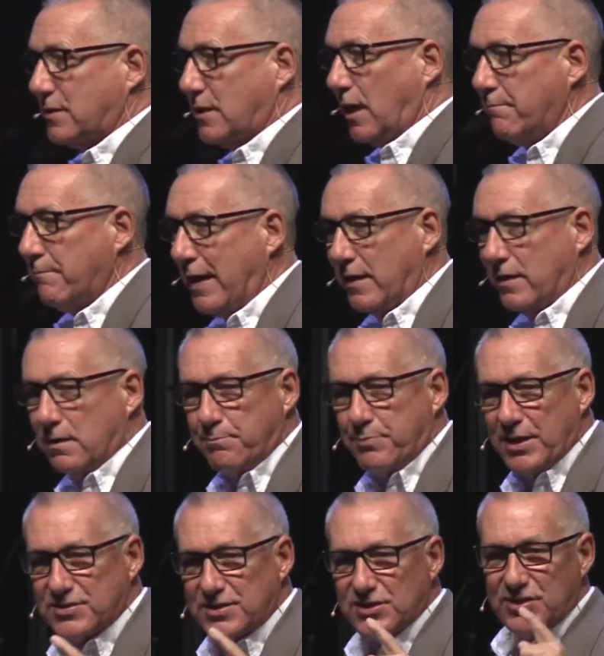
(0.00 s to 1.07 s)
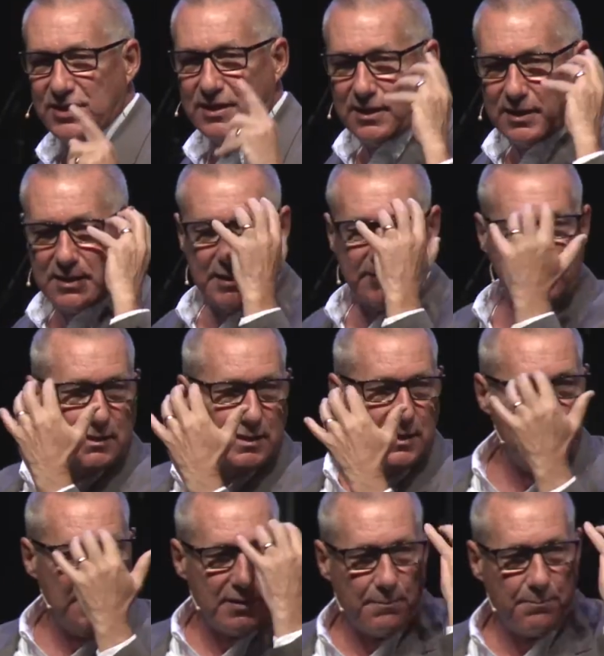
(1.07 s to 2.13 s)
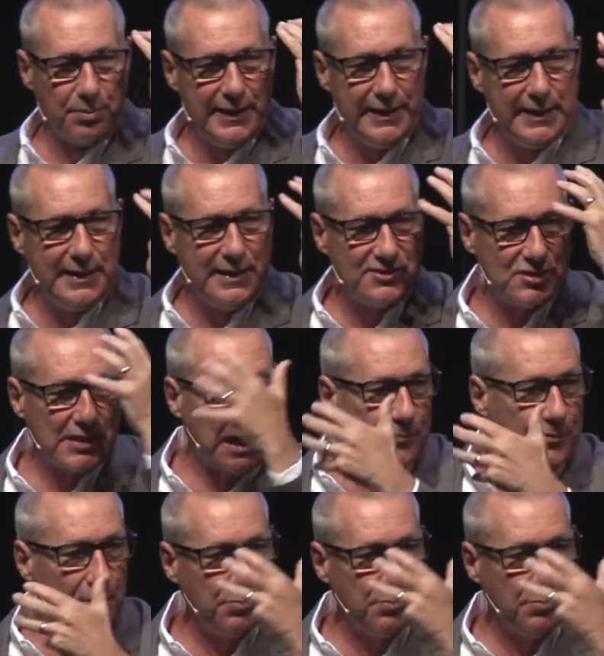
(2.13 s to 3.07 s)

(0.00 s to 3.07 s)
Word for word: cut man in the business. He can cut the, the bleeding and stop the